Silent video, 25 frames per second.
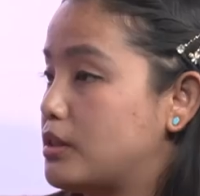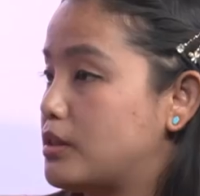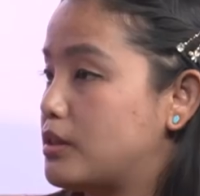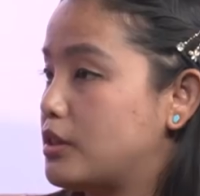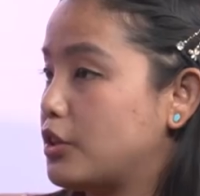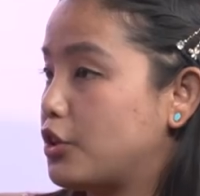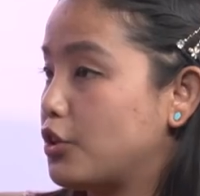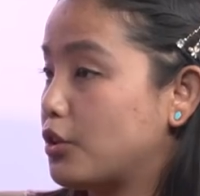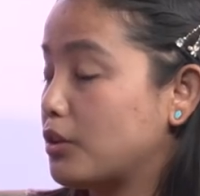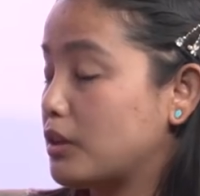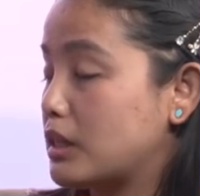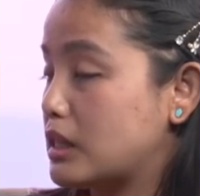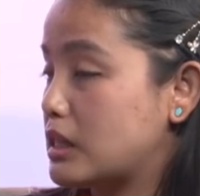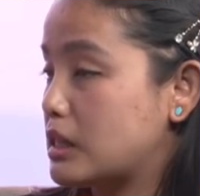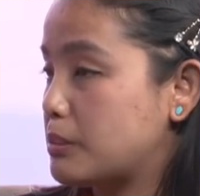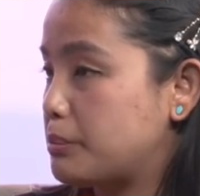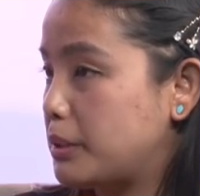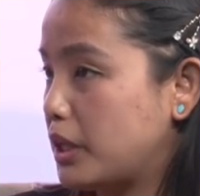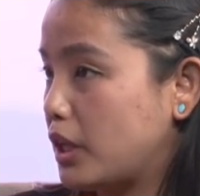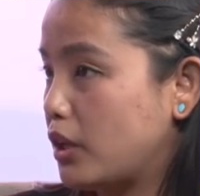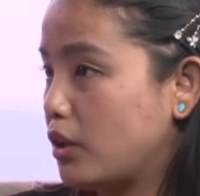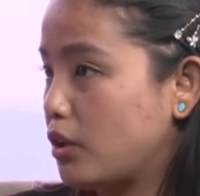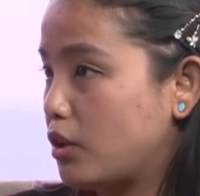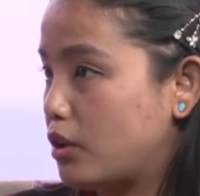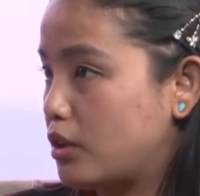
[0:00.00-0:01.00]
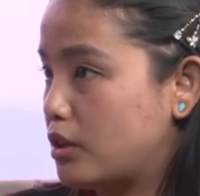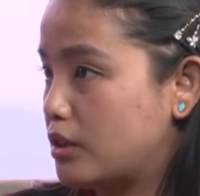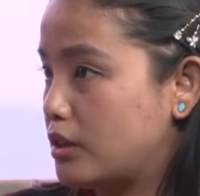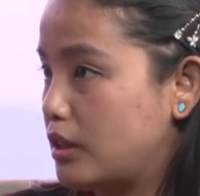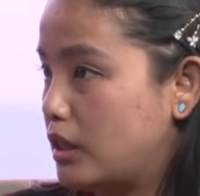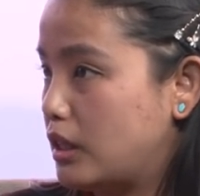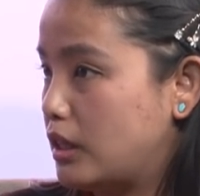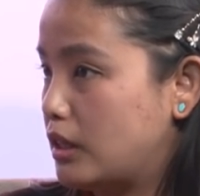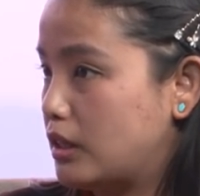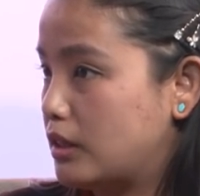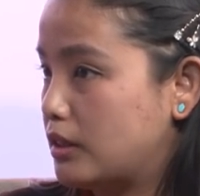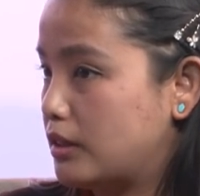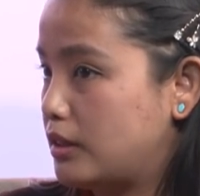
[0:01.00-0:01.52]
Sikyong, speaking on
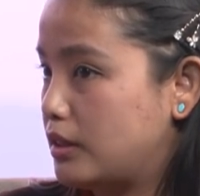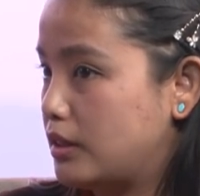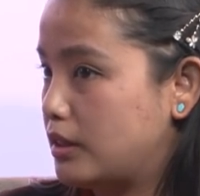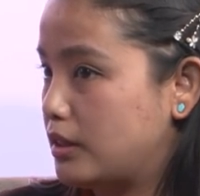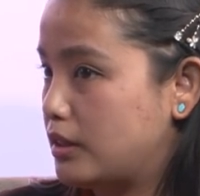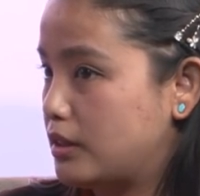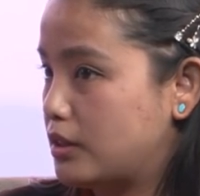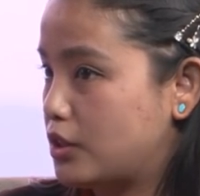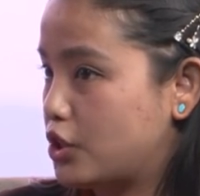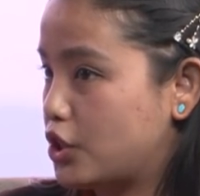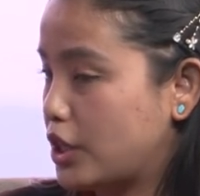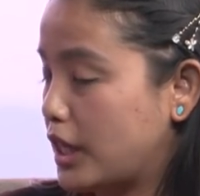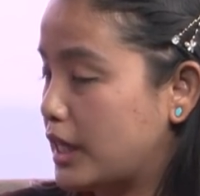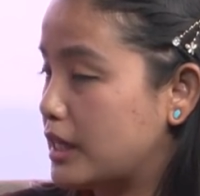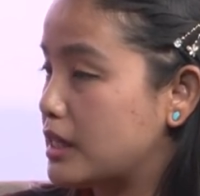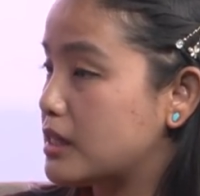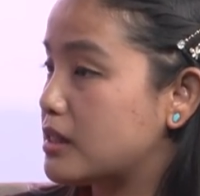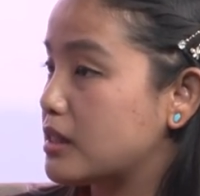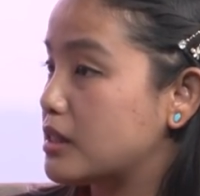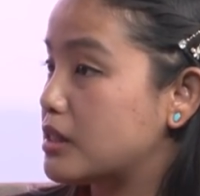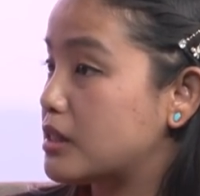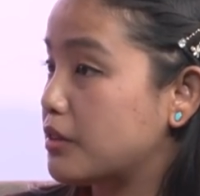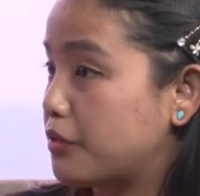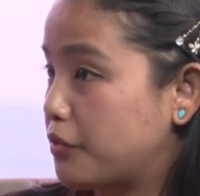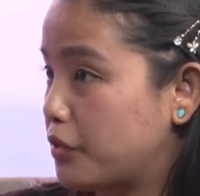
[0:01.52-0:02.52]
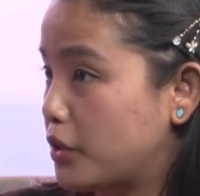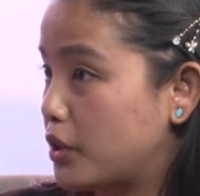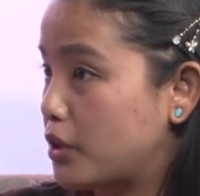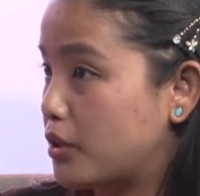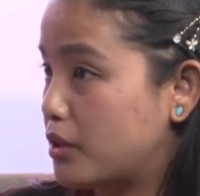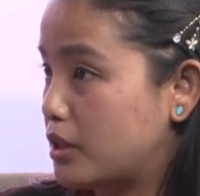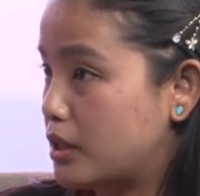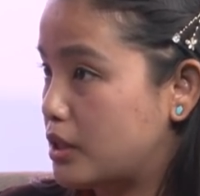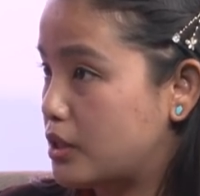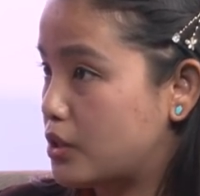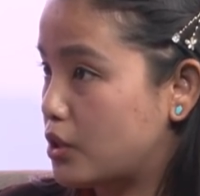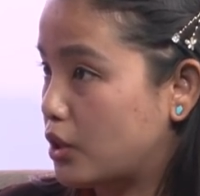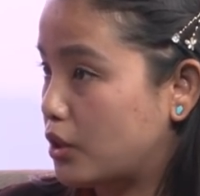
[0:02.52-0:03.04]
the Chinese
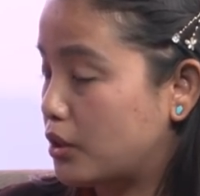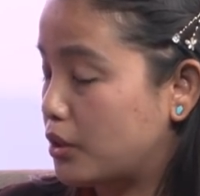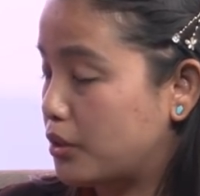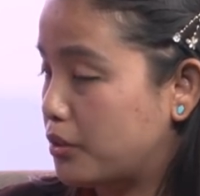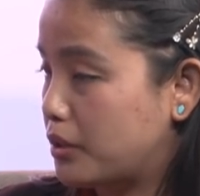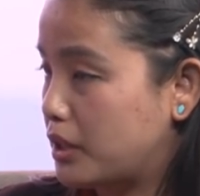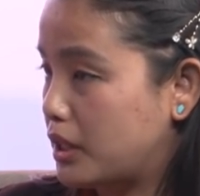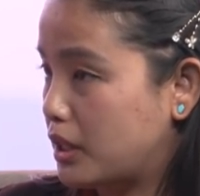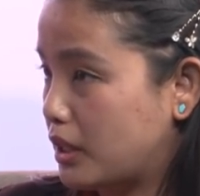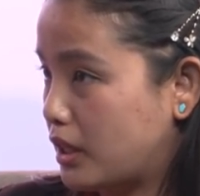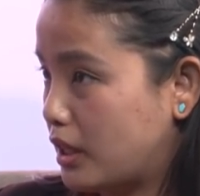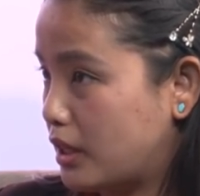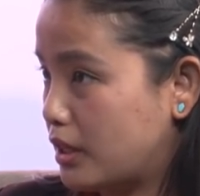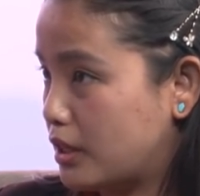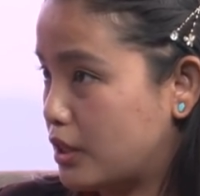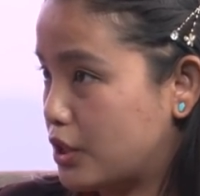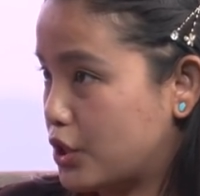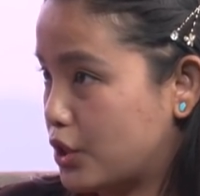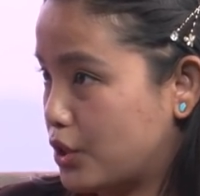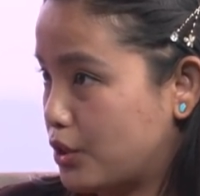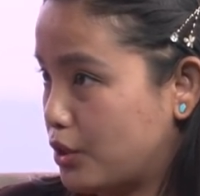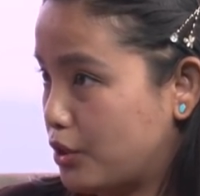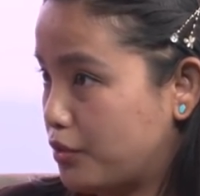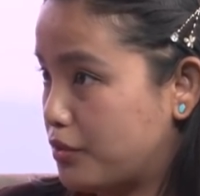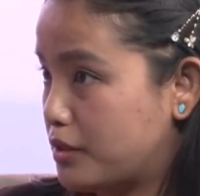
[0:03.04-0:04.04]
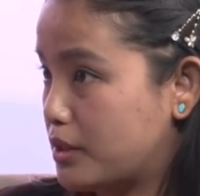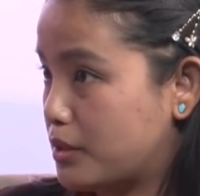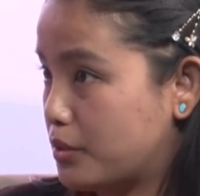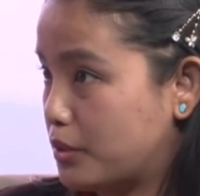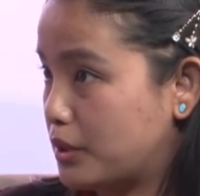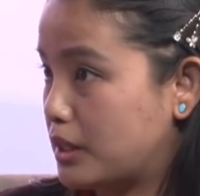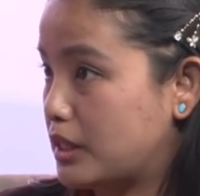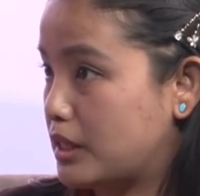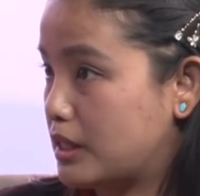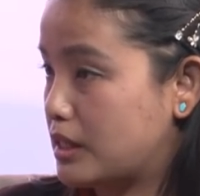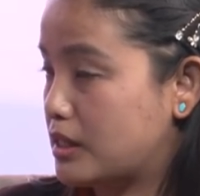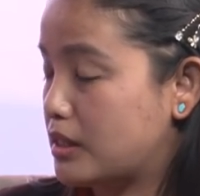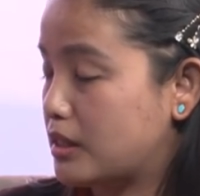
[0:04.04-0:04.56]
interference on the reincarnation of His
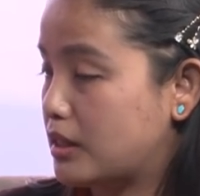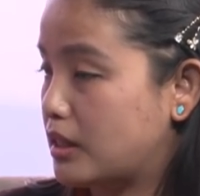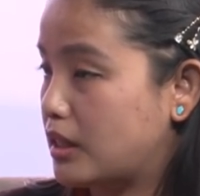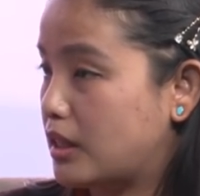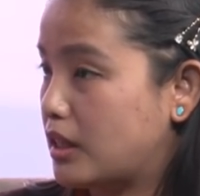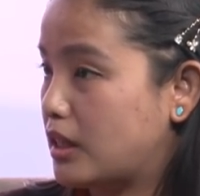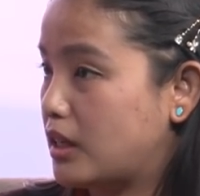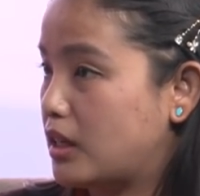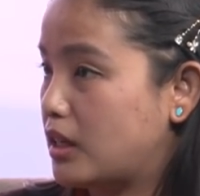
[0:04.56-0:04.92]
Holiness the Dalai